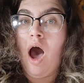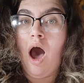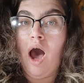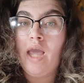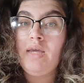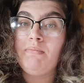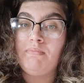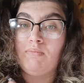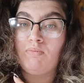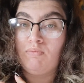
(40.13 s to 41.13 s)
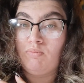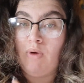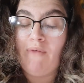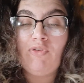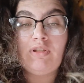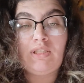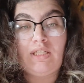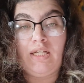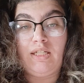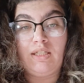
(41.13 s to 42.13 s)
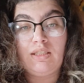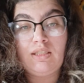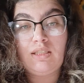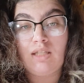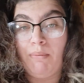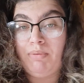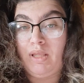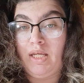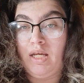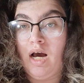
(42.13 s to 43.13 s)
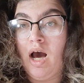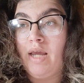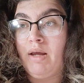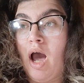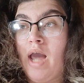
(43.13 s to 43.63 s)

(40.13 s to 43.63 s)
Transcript: I am referencing something. I'm